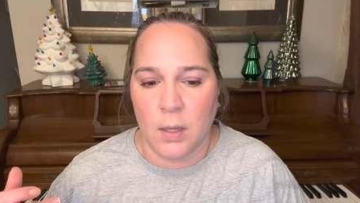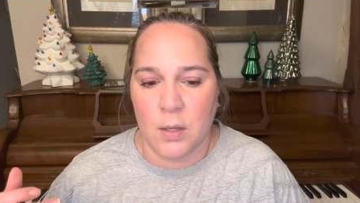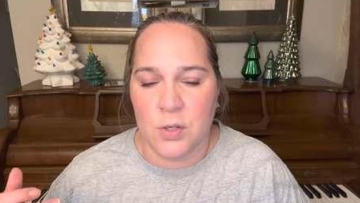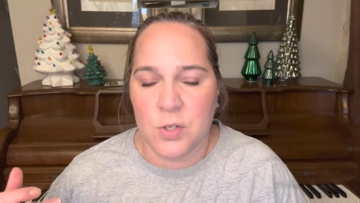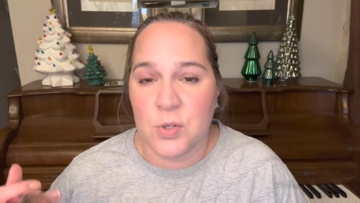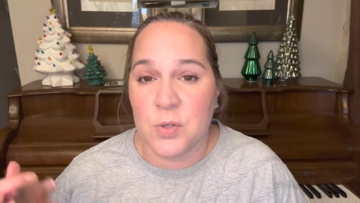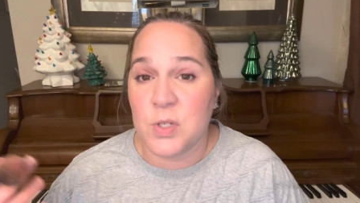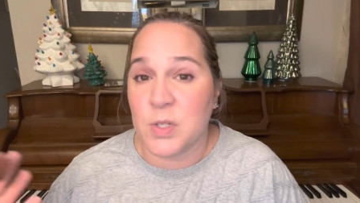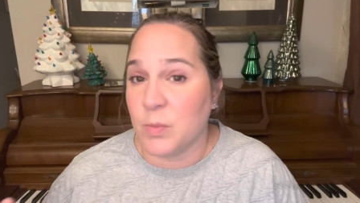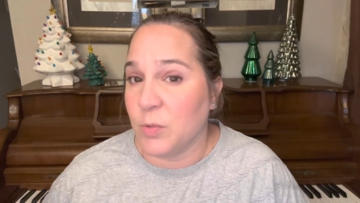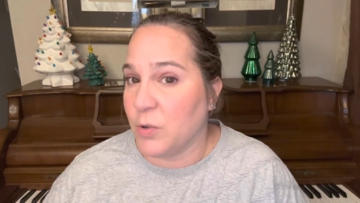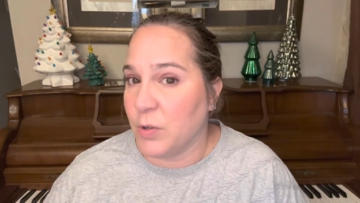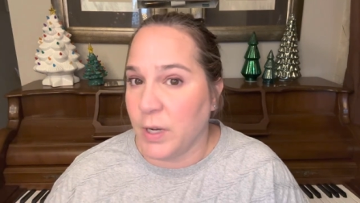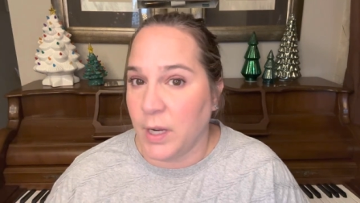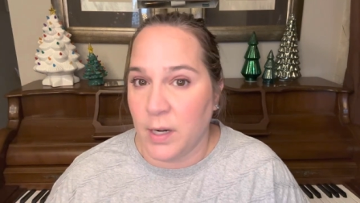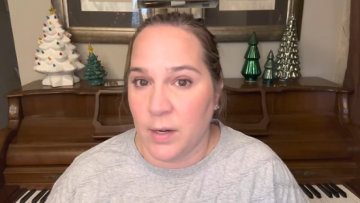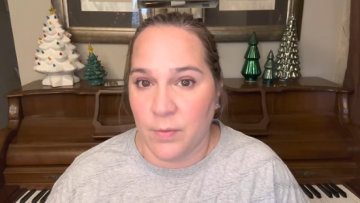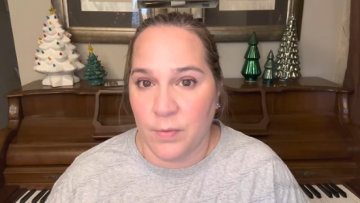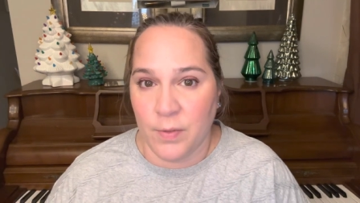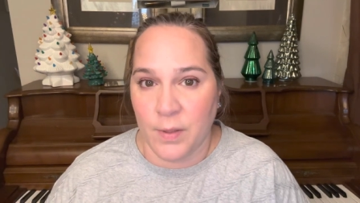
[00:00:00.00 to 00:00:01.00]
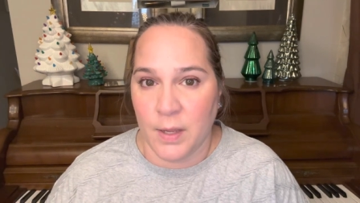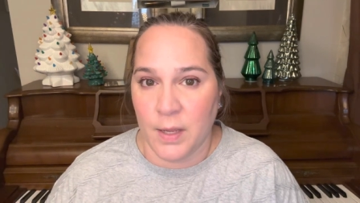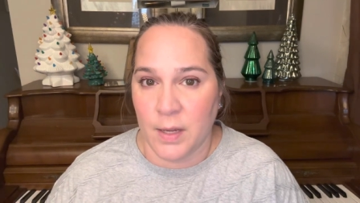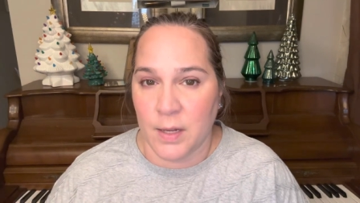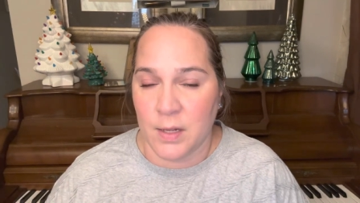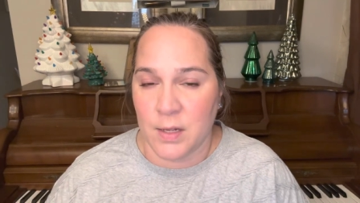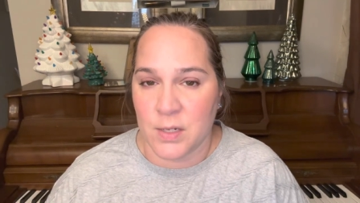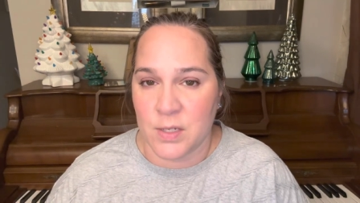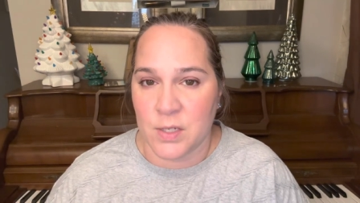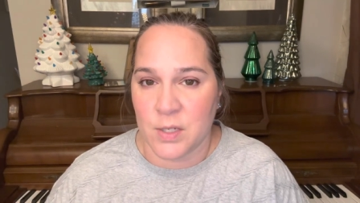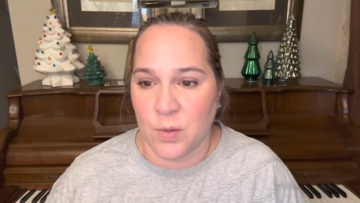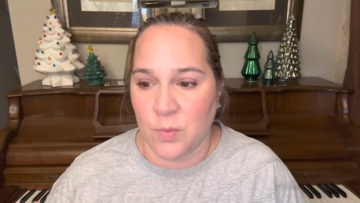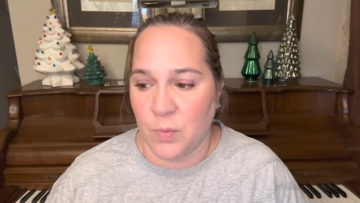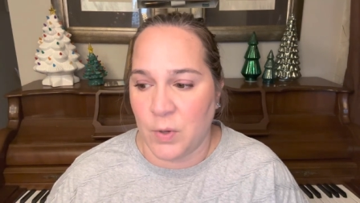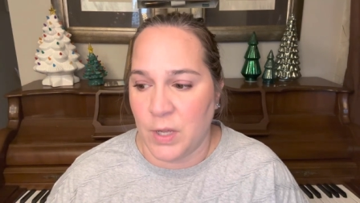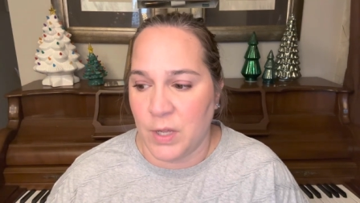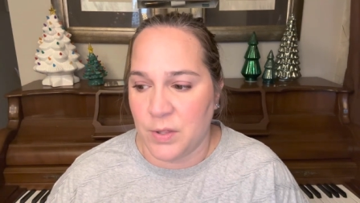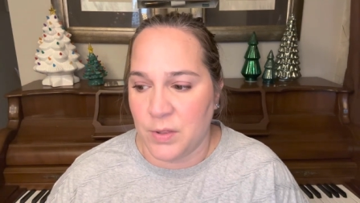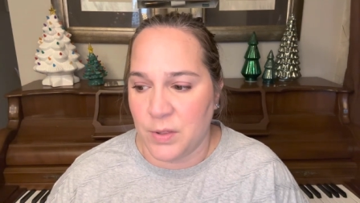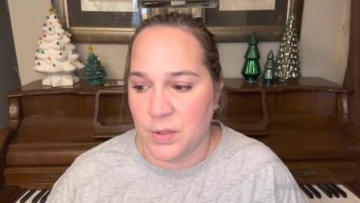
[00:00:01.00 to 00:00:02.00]
do some creative things
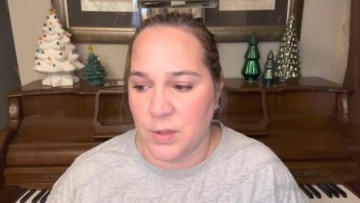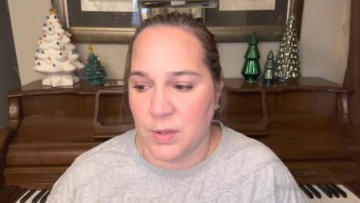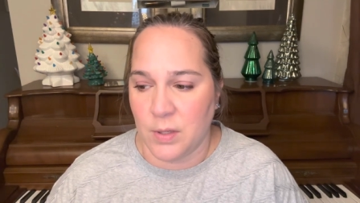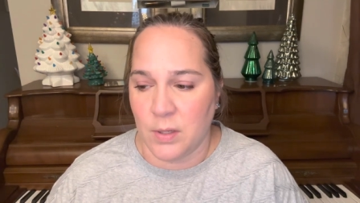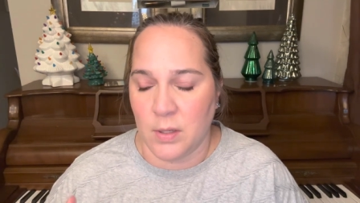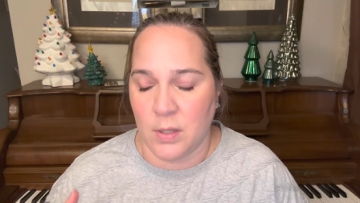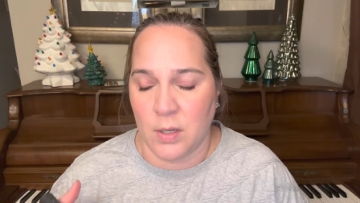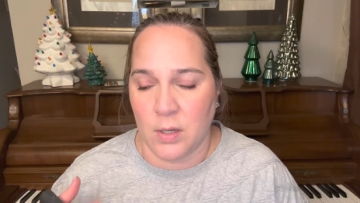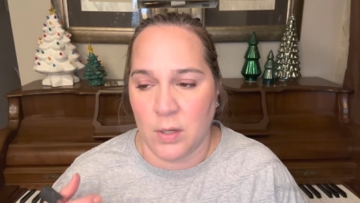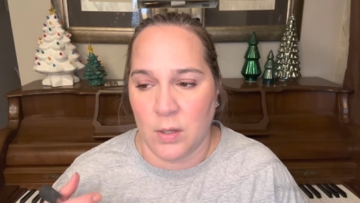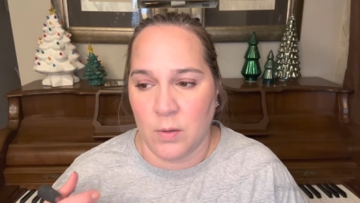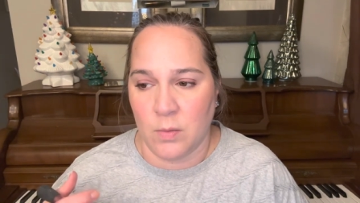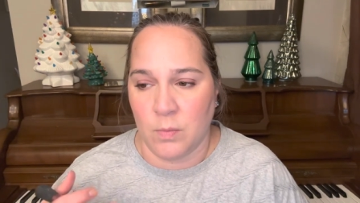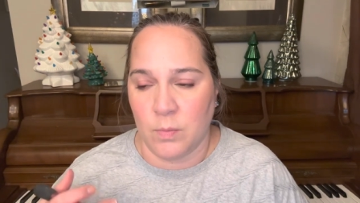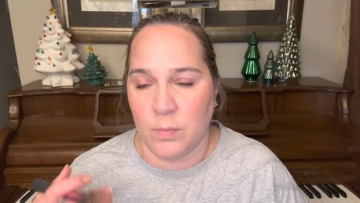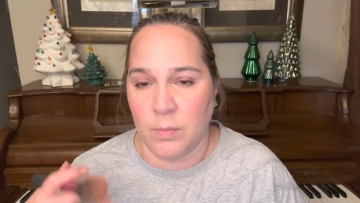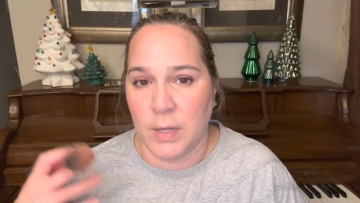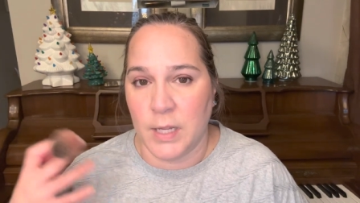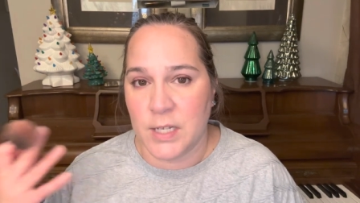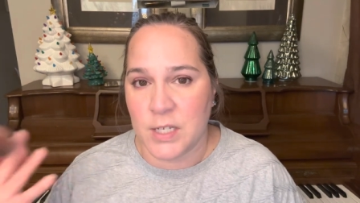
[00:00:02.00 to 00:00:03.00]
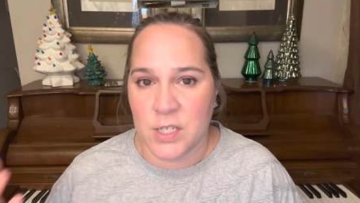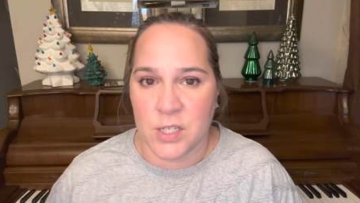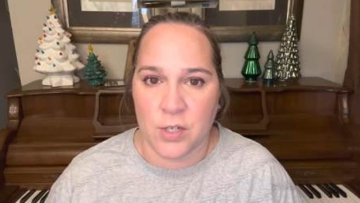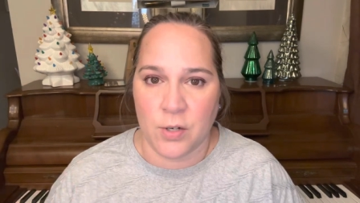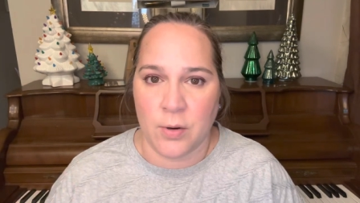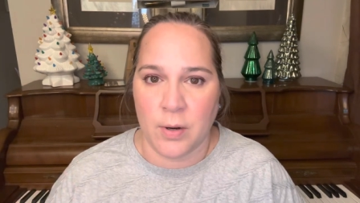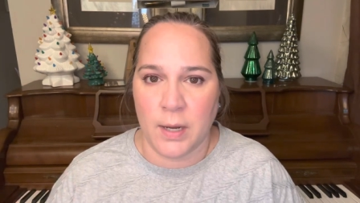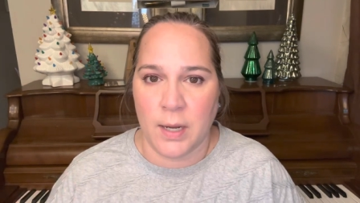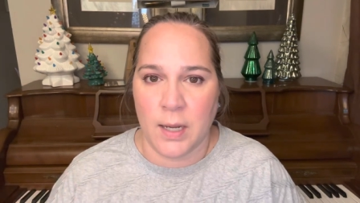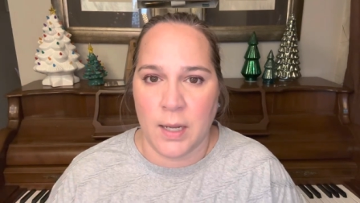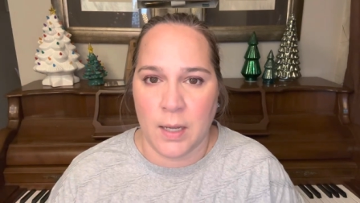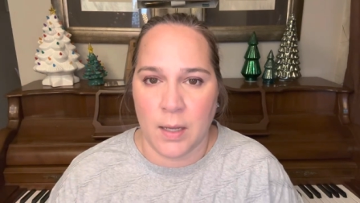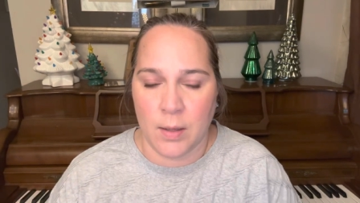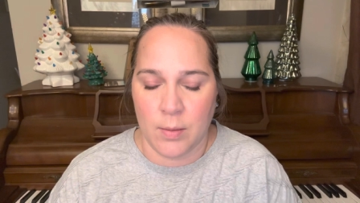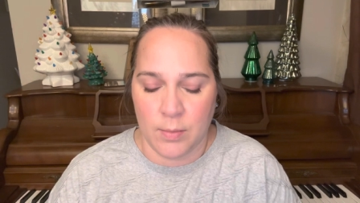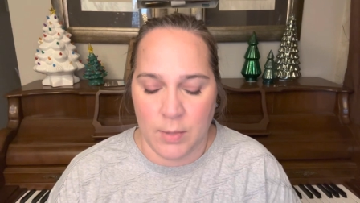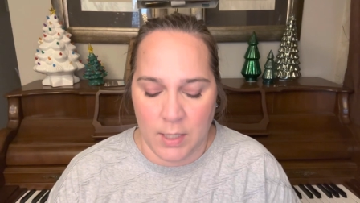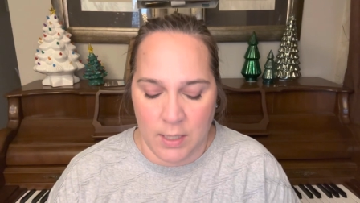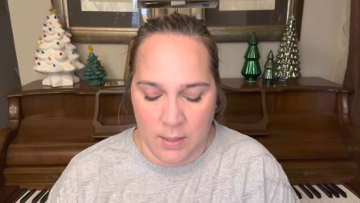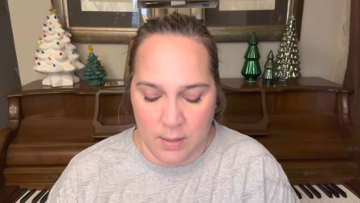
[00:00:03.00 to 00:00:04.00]
with, you know,
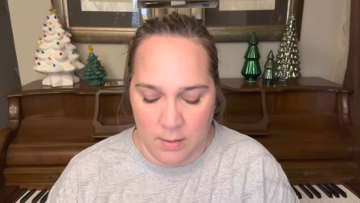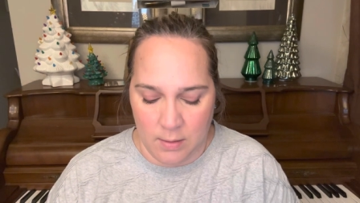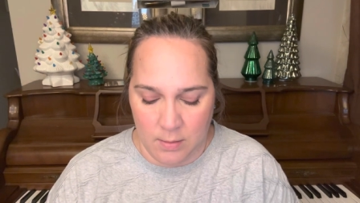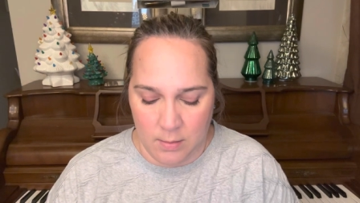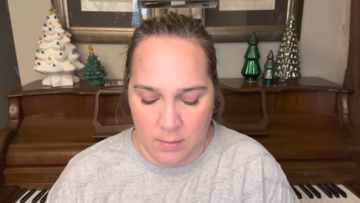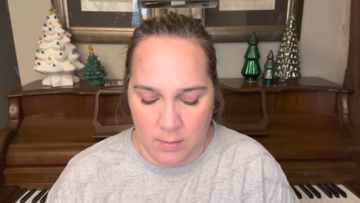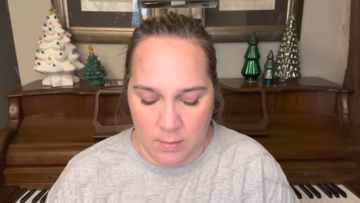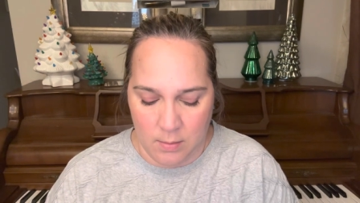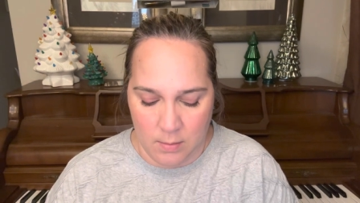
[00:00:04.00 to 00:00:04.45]
Instagram, and